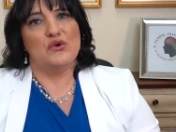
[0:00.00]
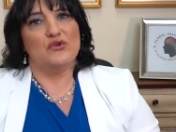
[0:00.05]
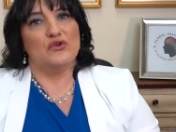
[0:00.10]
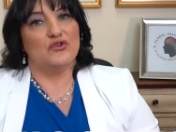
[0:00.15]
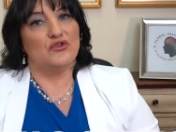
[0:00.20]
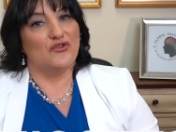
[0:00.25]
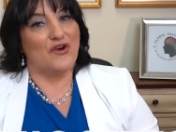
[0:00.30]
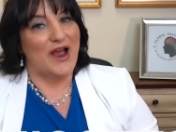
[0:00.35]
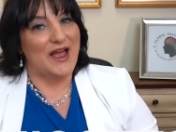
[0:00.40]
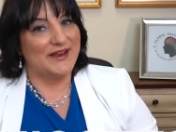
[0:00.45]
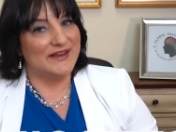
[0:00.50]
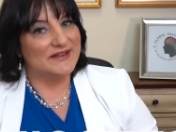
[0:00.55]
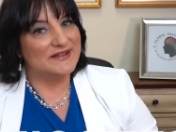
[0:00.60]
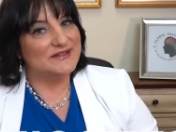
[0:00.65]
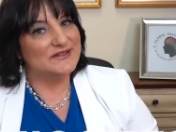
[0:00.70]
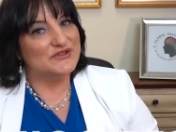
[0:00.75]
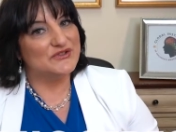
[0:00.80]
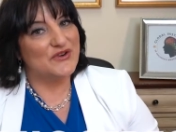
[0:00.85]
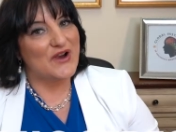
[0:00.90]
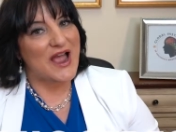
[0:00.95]
Chronic
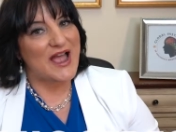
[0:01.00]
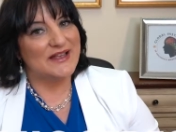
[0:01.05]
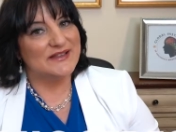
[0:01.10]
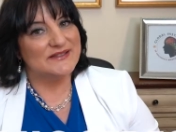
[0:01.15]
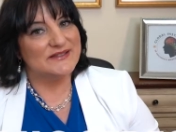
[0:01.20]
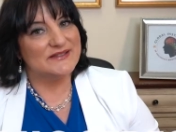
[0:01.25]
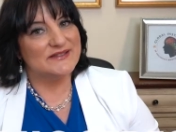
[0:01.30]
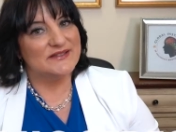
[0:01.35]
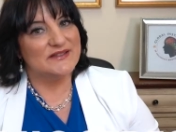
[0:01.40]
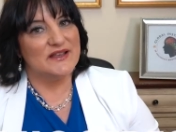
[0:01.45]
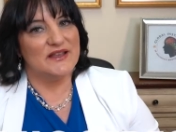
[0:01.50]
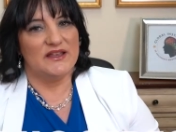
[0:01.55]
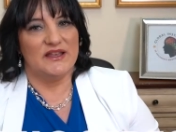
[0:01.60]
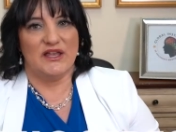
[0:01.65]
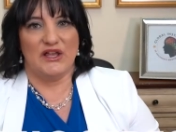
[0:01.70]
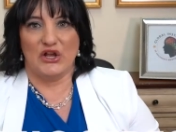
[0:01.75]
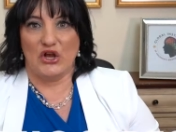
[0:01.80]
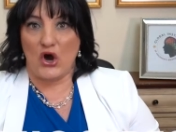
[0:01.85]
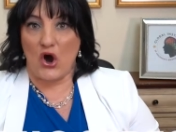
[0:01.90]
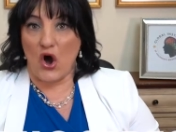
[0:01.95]
stress
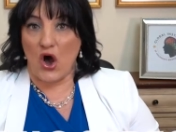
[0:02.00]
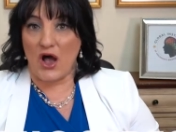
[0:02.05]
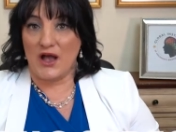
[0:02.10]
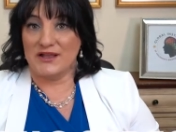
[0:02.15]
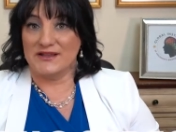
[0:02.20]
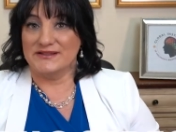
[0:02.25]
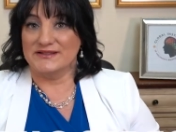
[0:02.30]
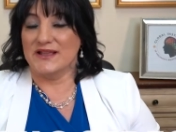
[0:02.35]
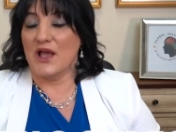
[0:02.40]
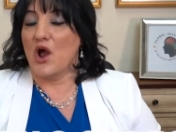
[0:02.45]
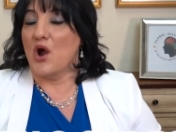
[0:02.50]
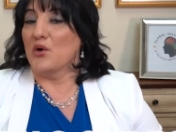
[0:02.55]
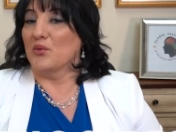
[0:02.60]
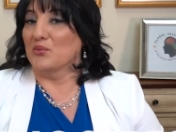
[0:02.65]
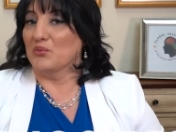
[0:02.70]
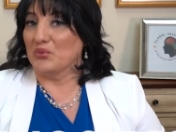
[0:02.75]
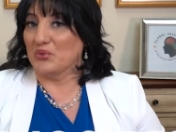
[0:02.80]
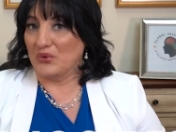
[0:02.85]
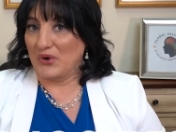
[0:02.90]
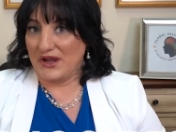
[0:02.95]
can cause
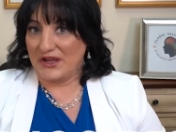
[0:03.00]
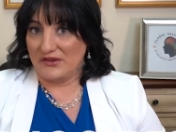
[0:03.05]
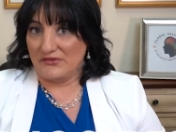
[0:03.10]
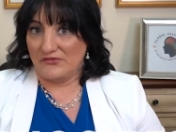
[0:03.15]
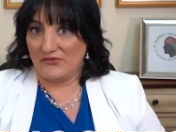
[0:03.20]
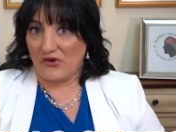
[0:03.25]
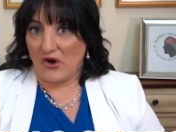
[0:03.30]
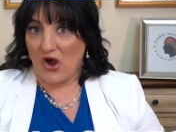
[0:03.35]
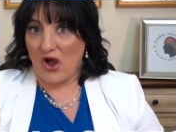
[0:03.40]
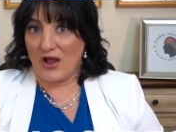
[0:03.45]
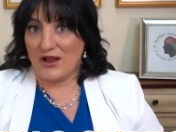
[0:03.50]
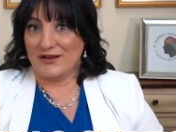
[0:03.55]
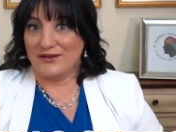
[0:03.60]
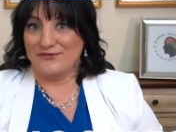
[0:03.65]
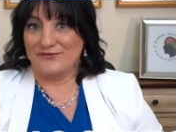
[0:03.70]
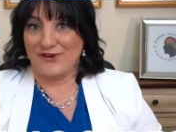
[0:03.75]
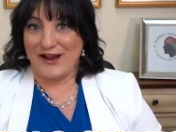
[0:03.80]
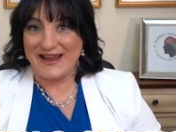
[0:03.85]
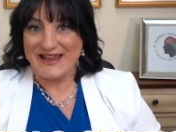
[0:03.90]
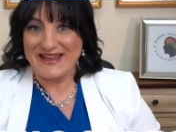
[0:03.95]
brain fog,
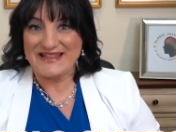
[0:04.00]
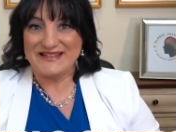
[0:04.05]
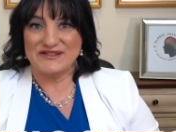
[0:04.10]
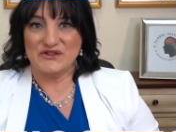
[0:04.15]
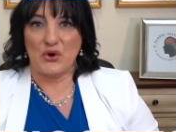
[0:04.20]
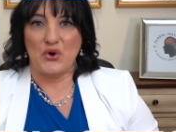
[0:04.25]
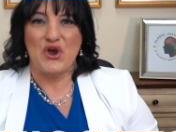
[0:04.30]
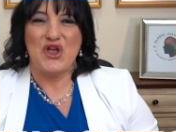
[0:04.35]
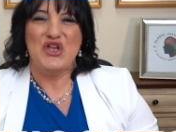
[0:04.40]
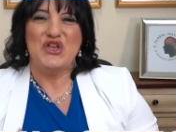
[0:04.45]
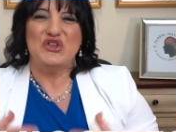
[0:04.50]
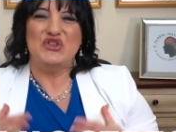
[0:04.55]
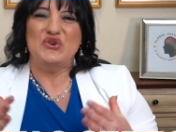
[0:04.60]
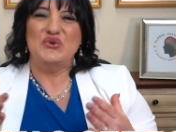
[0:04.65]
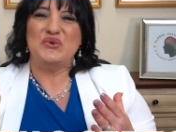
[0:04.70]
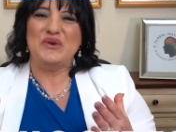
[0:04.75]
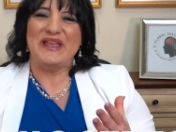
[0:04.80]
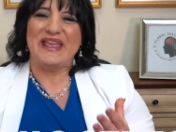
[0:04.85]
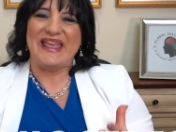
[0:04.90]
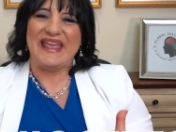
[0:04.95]
right? So you
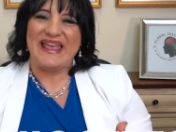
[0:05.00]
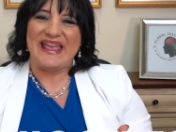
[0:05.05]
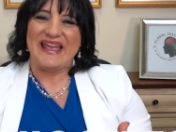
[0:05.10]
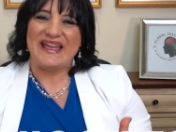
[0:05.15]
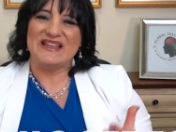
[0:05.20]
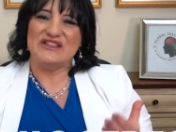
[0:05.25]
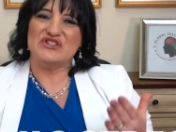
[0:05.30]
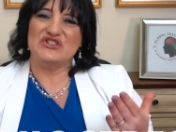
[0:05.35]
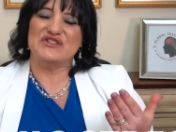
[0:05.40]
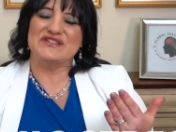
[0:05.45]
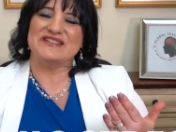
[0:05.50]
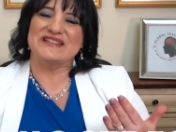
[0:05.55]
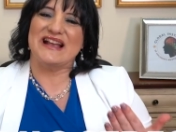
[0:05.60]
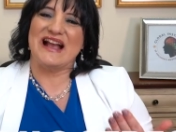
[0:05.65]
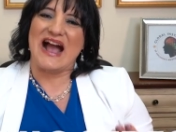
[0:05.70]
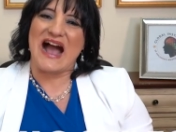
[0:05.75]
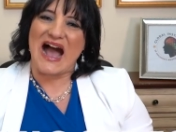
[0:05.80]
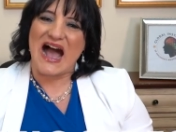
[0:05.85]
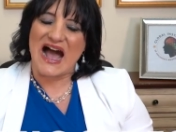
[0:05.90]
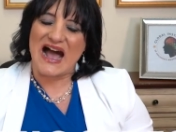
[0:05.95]
can't just
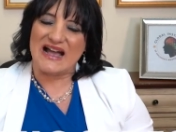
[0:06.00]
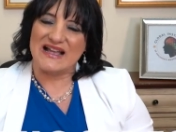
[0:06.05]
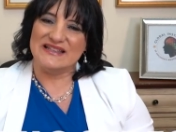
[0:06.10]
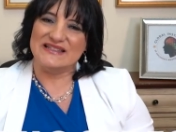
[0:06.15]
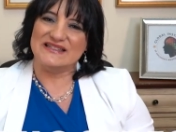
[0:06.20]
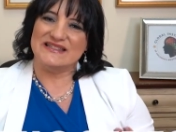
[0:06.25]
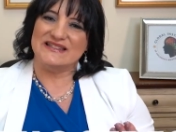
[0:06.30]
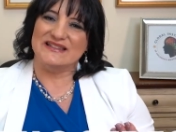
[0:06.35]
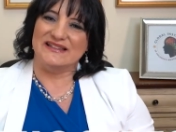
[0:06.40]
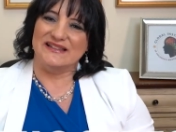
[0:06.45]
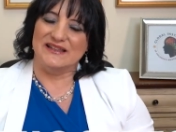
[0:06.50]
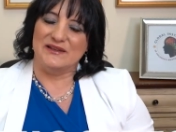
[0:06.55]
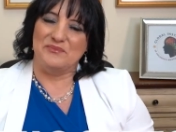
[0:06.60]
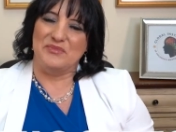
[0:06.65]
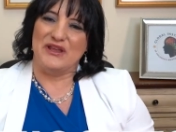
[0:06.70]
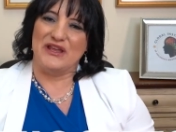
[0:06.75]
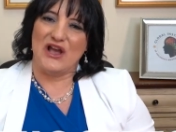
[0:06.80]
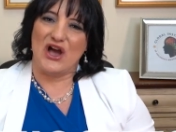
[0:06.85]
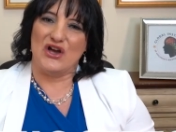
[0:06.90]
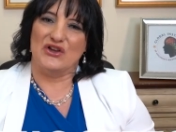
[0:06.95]
constantly
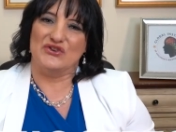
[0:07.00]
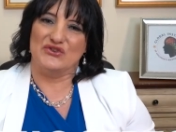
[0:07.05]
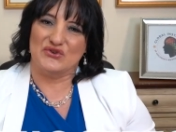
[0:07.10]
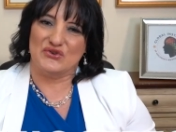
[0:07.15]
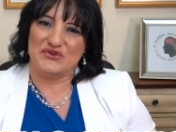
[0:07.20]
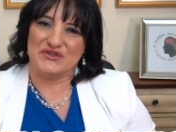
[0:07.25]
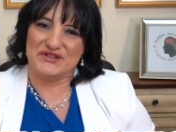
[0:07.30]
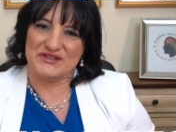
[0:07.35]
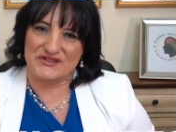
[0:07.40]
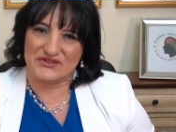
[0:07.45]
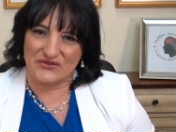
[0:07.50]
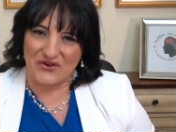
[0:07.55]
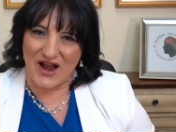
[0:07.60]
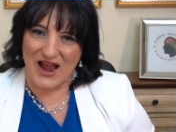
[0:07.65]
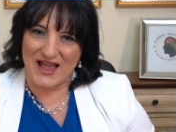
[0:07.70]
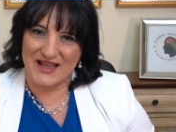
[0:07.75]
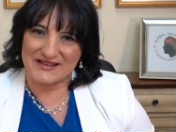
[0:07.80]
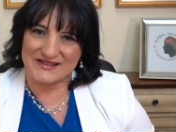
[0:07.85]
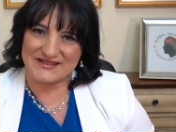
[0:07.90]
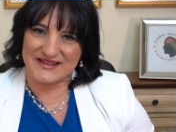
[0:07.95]
be under
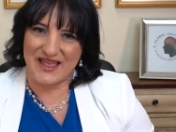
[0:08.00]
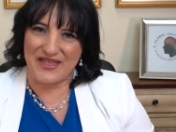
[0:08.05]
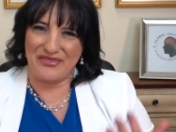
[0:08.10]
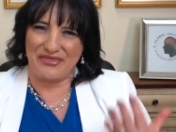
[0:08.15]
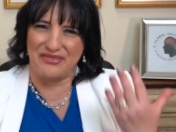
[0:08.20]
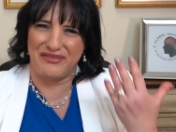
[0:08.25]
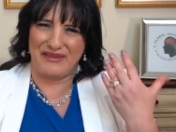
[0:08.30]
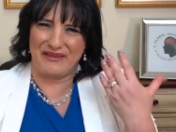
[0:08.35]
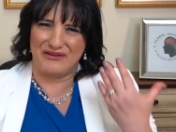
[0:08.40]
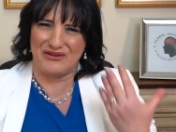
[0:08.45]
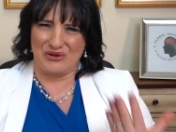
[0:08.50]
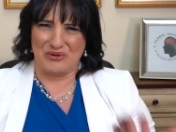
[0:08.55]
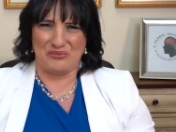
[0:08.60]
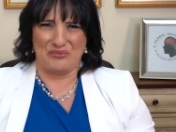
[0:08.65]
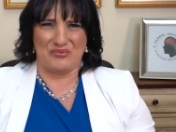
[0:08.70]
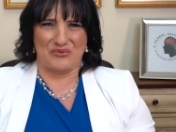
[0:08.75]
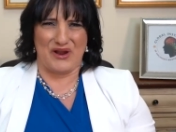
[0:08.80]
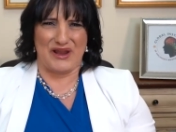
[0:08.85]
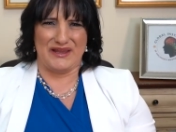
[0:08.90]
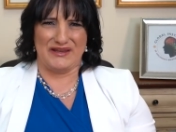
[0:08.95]
stress and think your
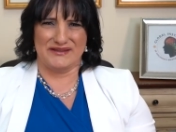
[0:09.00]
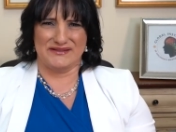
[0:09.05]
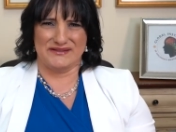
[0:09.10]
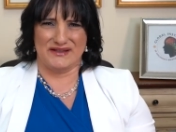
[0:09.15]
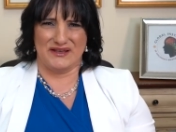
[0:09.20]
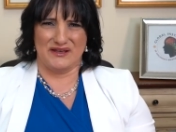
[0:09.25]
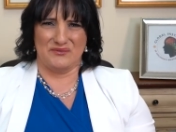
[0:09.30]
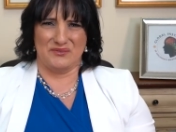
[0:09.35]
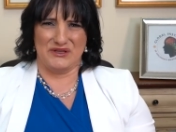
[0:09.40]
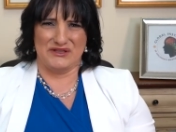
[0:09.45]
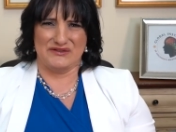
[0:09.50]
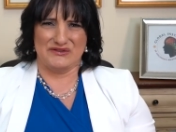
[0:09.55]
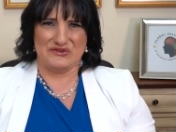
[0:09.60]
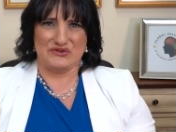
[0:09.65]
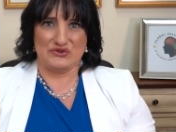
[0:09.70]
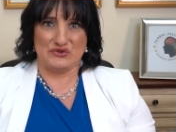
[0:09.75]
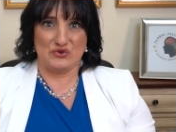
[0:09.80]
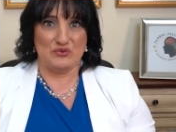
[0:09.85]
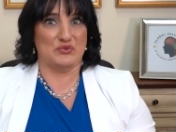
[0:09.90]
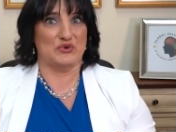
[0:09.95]
brain is going to be
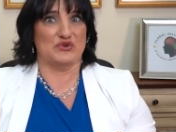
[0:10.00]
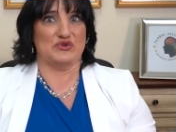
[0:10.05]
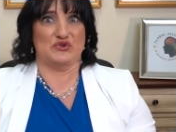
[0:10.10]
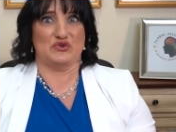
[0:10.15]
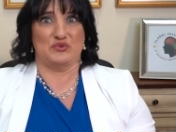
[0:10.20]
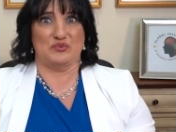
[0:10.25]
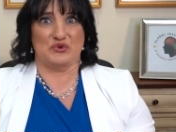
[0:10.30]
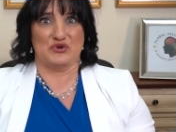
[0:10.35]
super, super